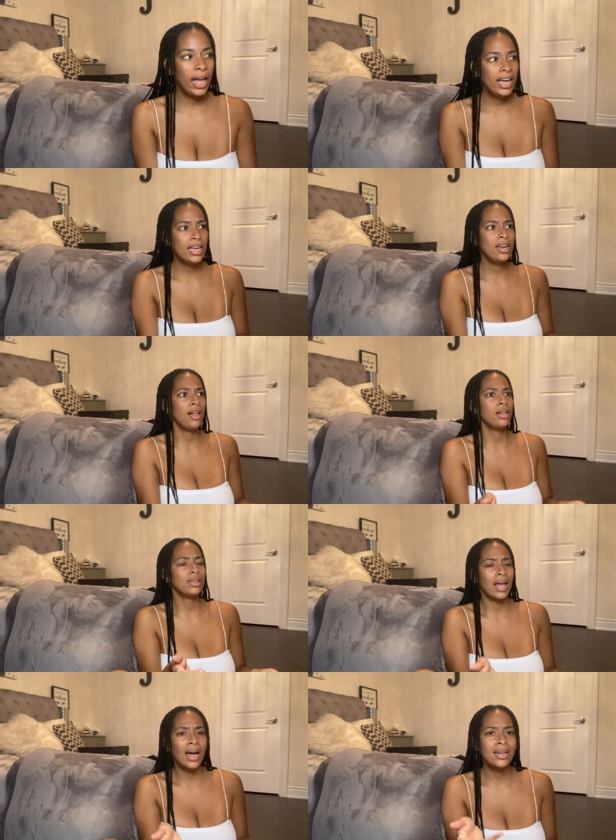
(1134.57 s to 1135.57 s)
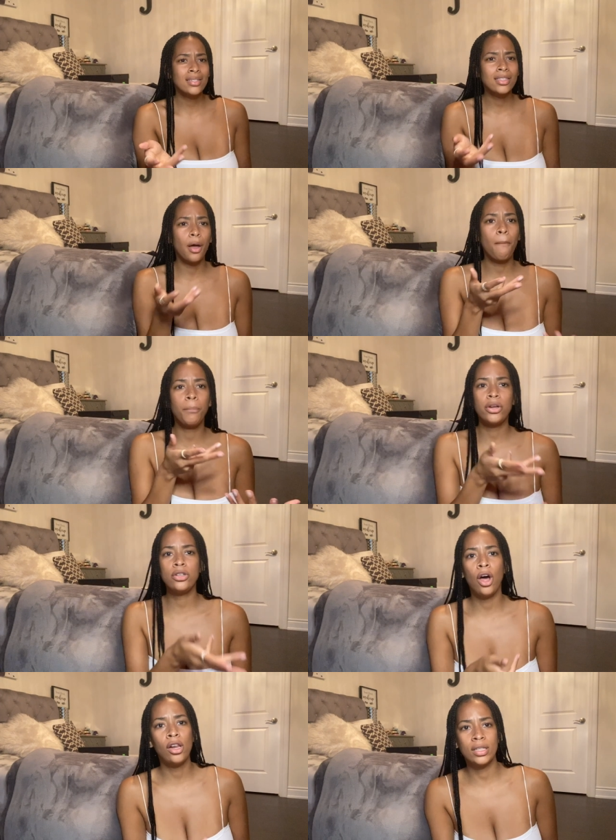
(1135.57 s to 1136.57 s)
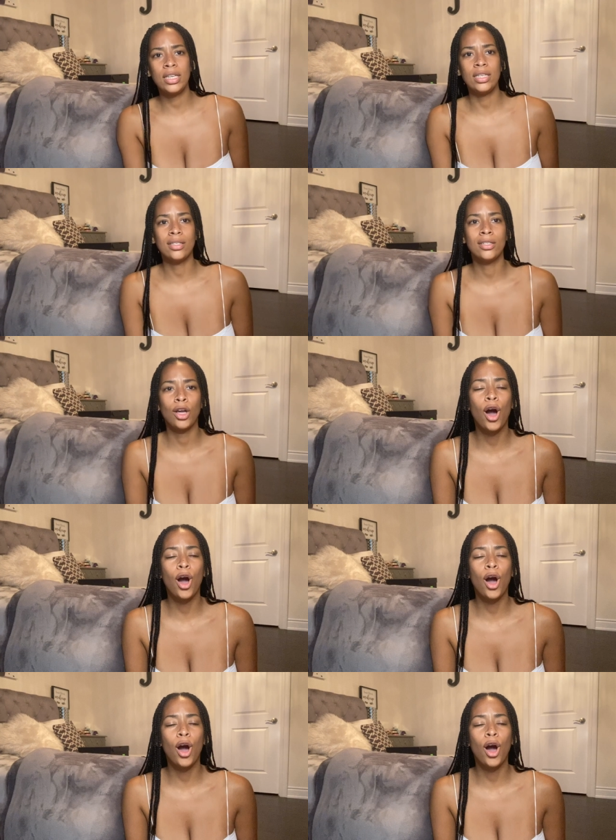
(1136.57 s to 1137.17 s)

And last but not least